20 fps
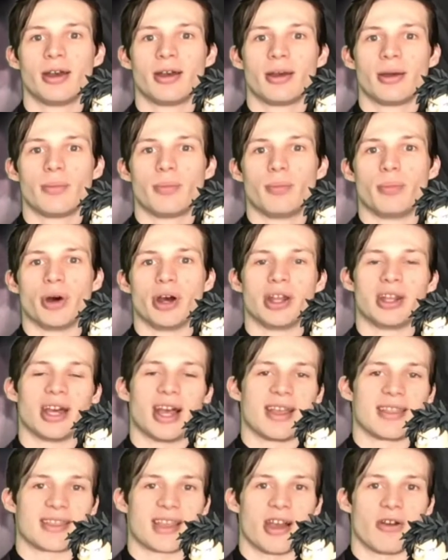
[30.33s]
but
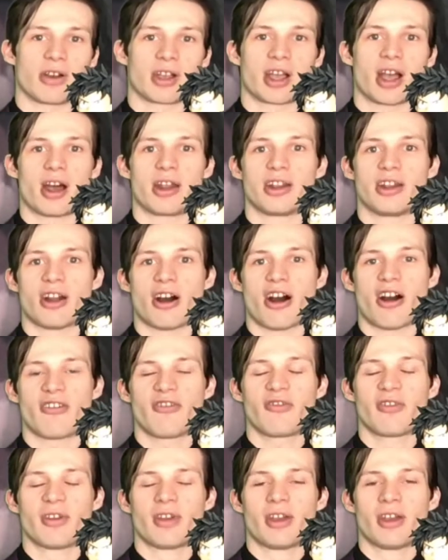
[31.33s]
Aizawa cut it off
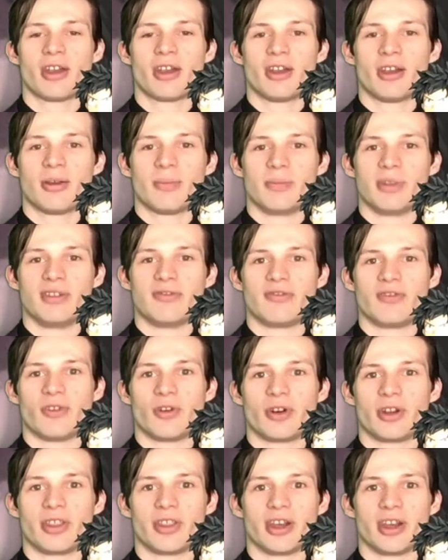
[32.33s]
before
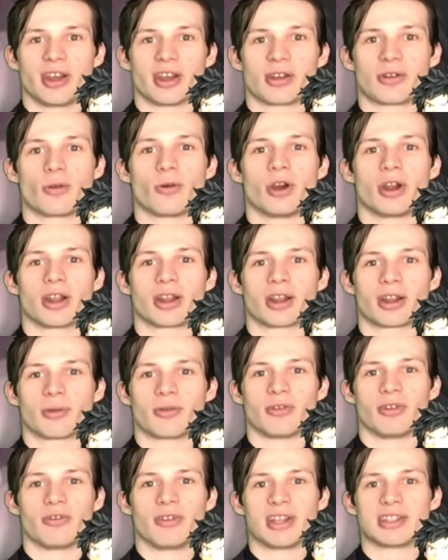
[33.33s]
the quick
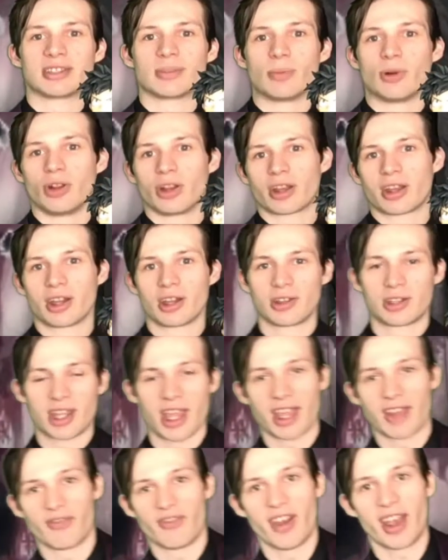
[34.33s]
racing bullet could take
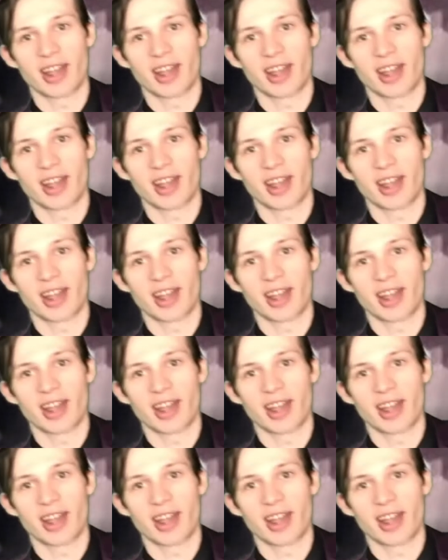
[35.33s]
effect.